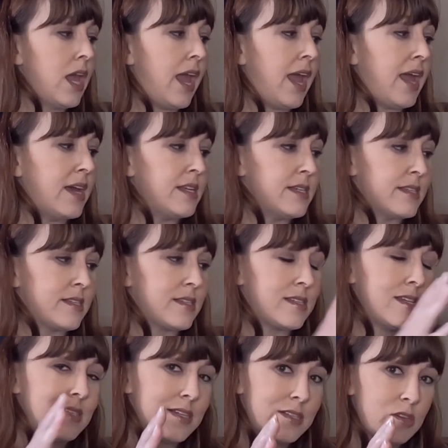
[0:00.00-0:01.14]
and
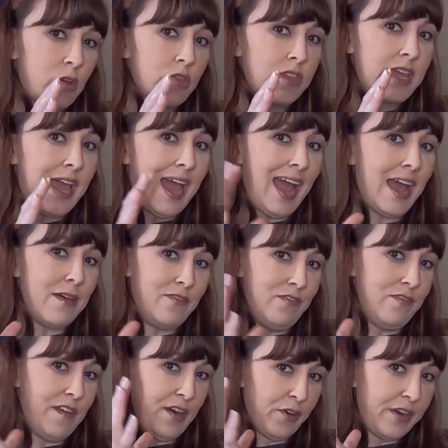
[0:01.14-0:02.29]
since it's on the
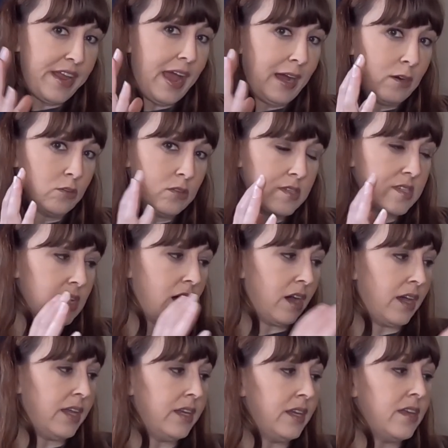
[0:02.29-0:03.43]
very
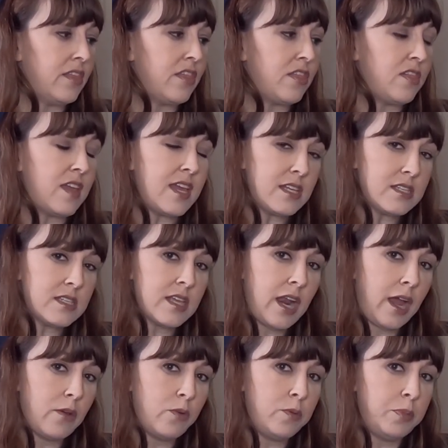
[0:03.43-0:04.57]
outside, things that
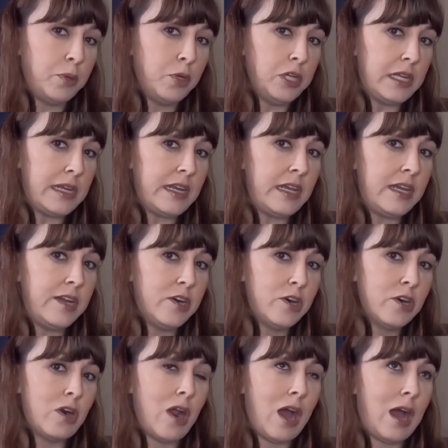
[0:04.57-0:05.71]
I would put in
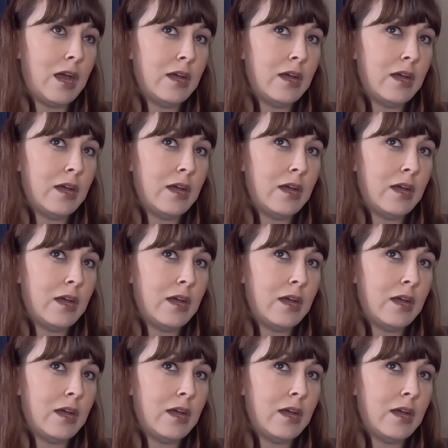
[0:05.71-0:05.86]
here,